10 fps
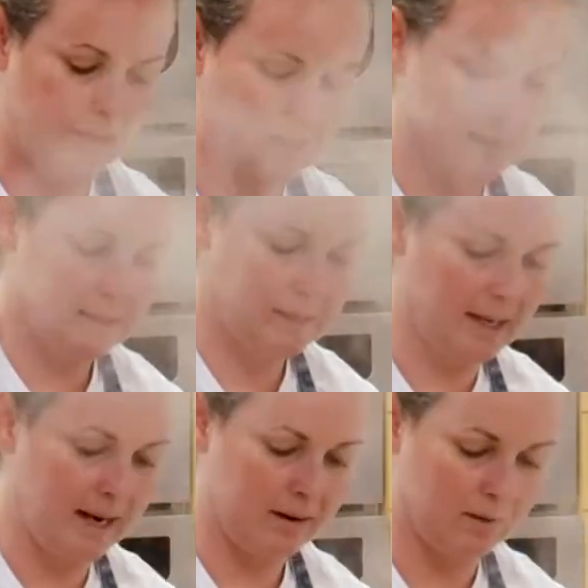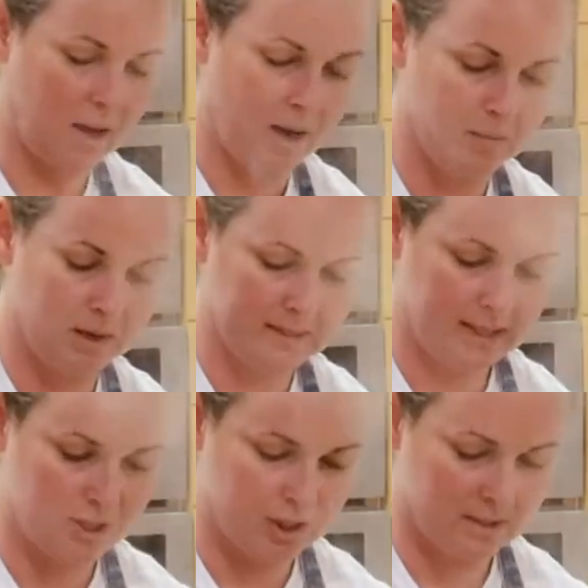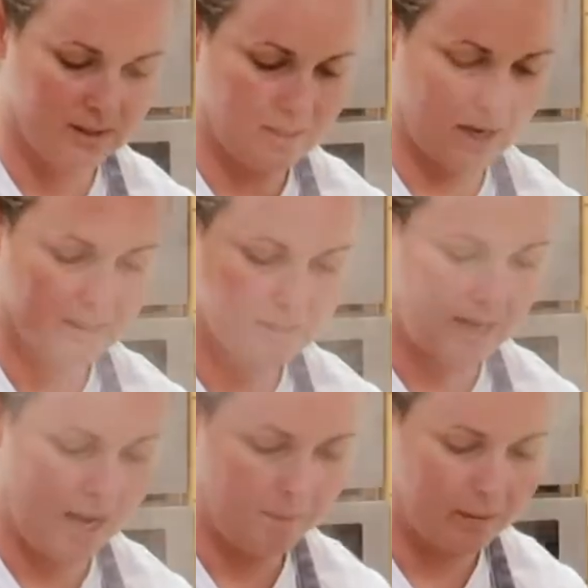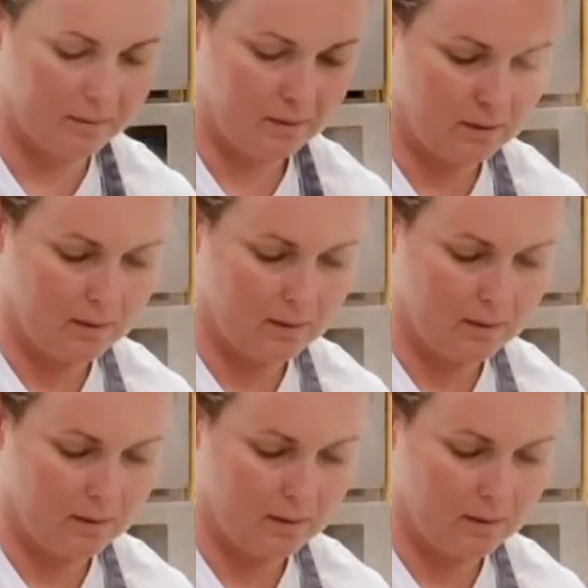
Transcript: As you can see now, the caramelisation has started to happen,